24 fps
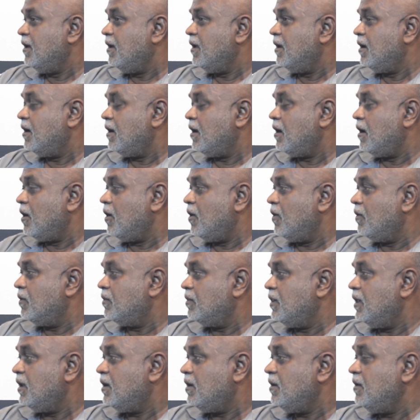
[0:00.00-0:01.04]
Now
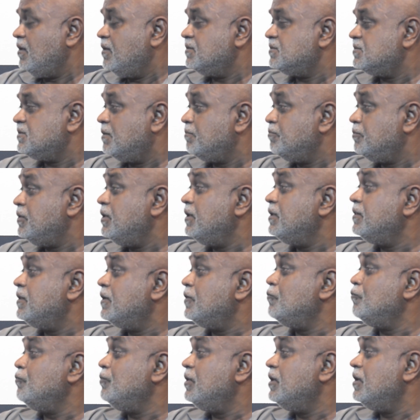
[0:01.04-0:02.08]
that is something that
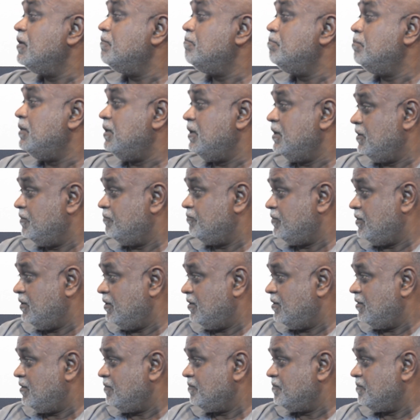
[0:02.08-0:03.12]
we have believed in,